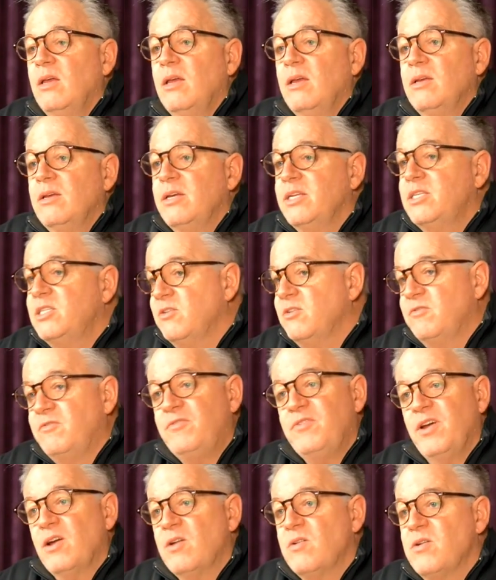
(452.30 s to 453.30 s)
It's a
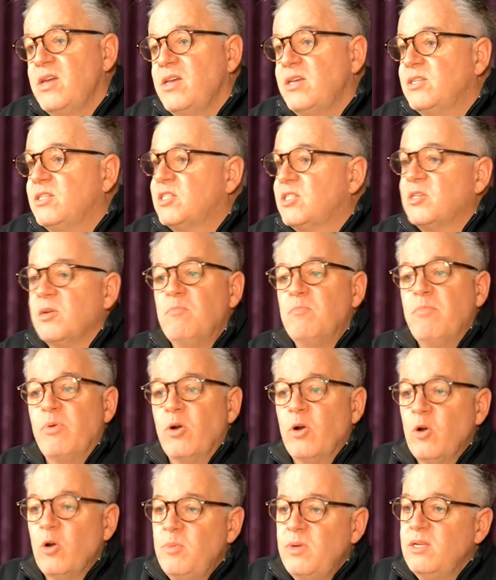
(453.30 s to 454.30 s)
very
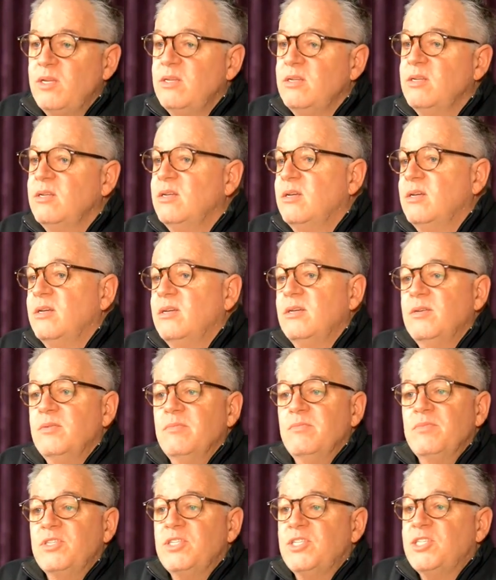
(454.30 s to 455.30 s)
suburban,
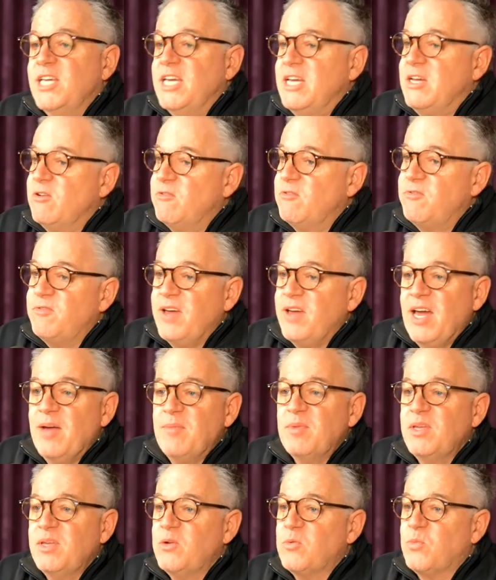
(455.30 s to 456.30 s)
single
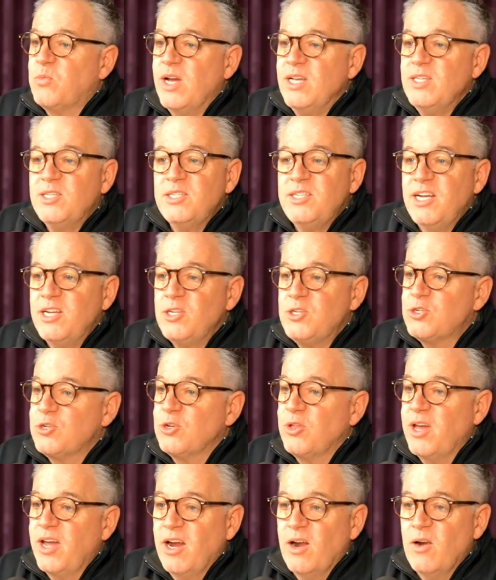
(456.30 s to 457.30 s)
family
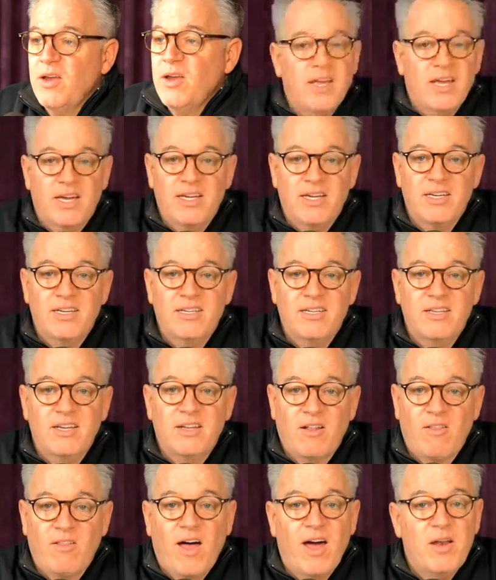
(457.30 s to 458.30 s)
residential area in
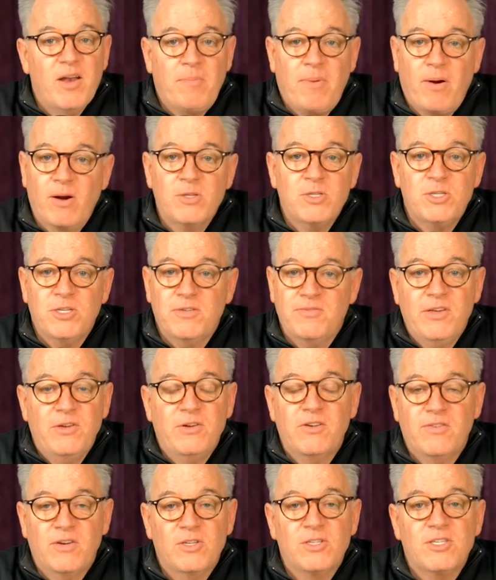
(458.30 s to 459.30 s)
a lot of parts of
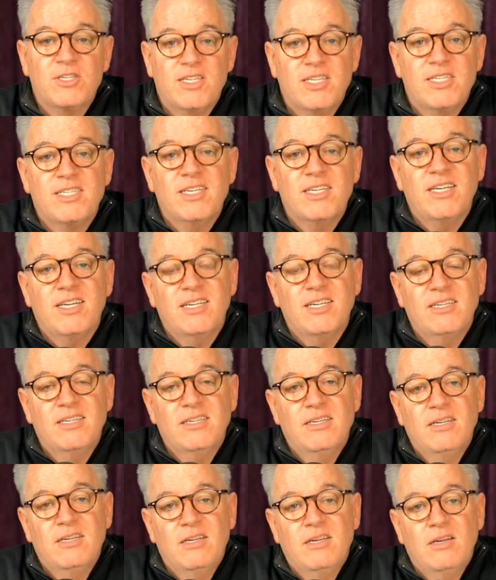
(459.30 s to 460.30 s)
University City,
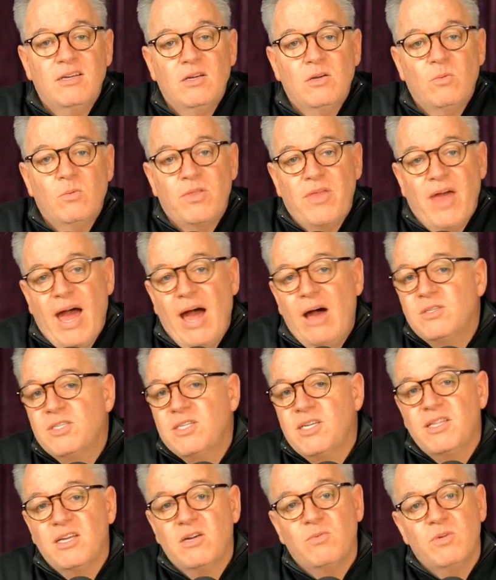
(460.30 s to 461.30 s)
with
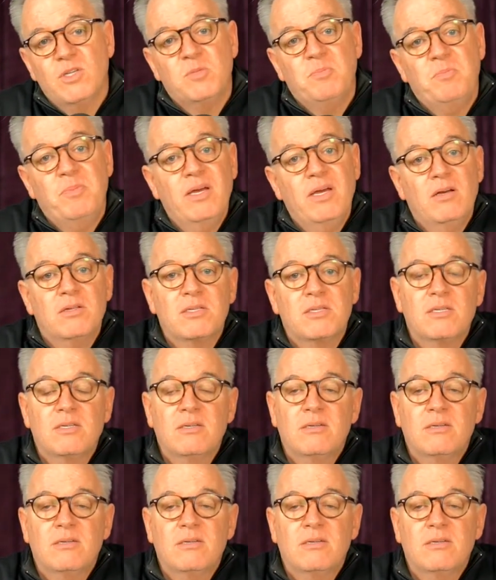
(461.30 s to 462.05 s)
housing that was built